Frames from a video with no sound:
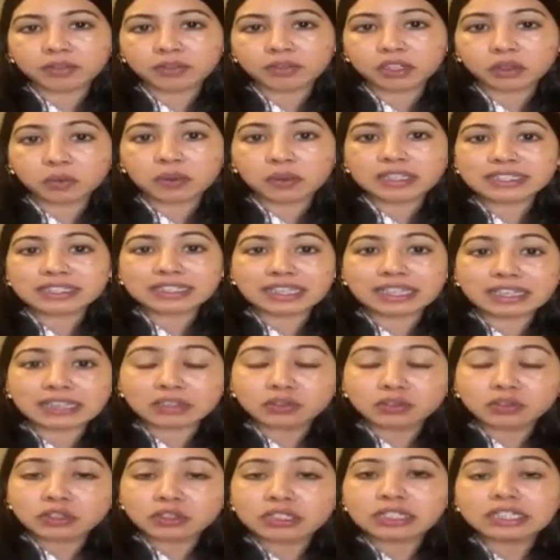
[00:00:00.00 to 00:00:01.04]
the U.S.
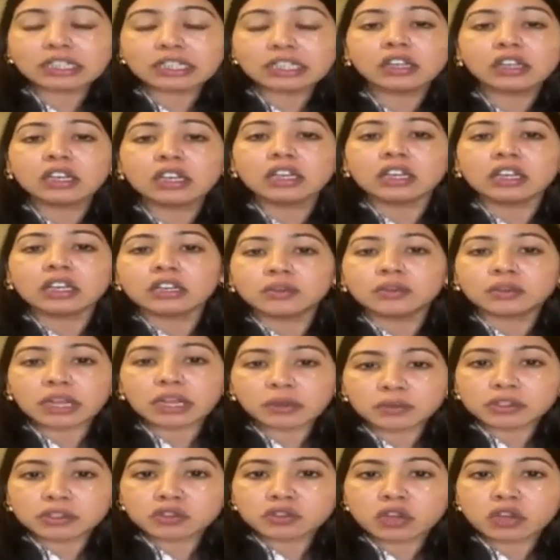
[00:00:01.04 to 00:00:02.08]
agency
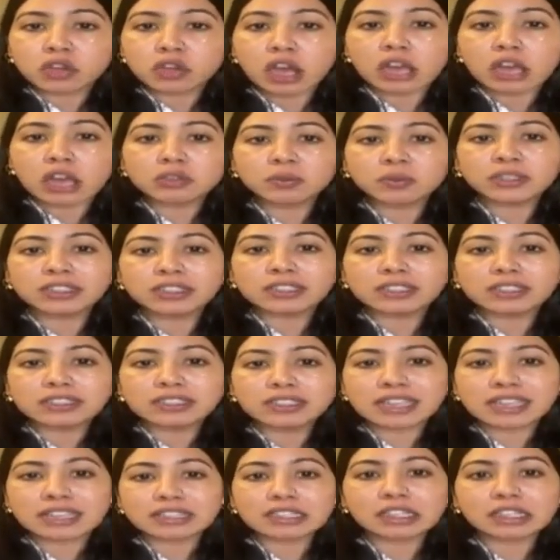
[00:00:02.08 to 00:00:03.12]
that was charged with
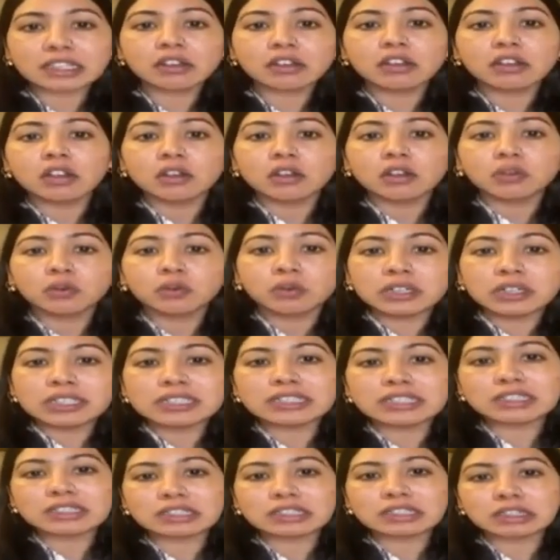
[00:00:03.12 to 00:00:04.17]
assessing
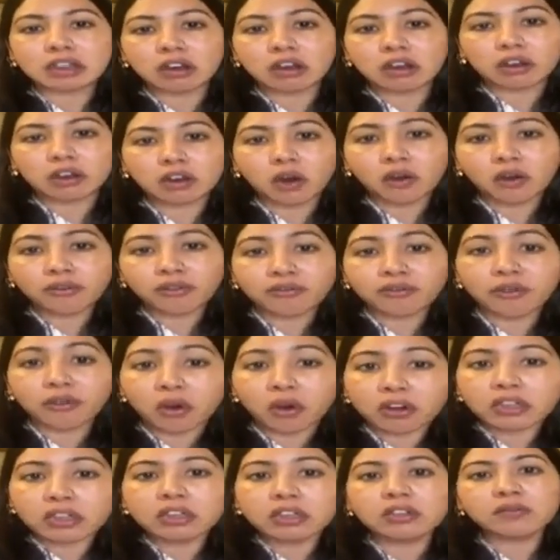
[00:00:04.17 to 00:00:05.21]
risks of
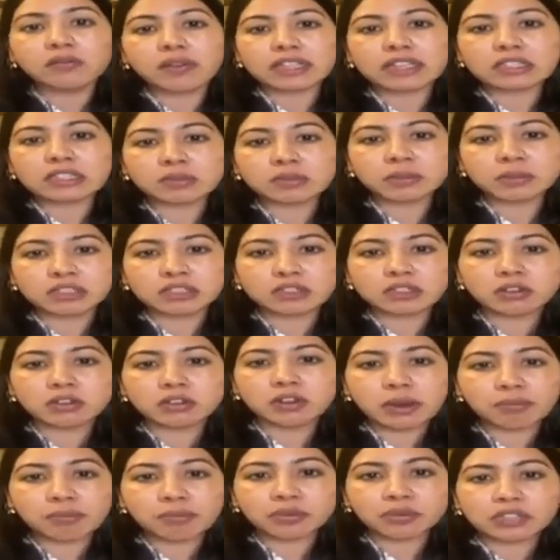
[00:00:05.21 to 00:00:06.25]
foreign investments
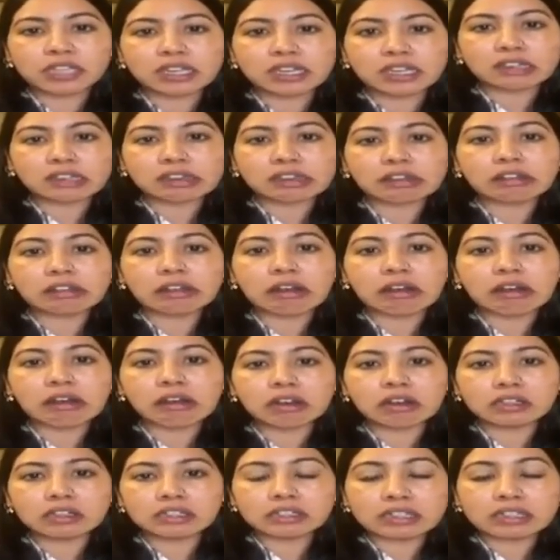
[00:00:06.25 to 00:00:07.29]
representing
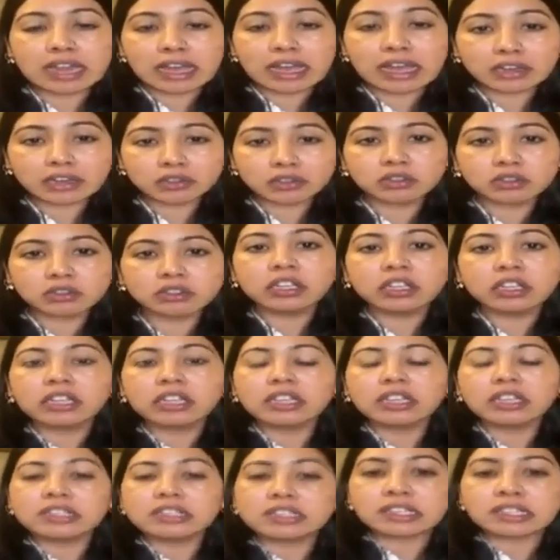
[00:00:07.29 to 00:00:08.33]
national
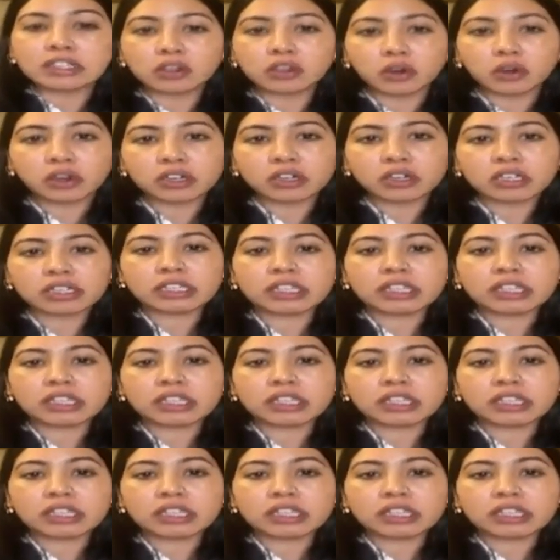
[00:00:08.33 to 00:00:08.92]
security.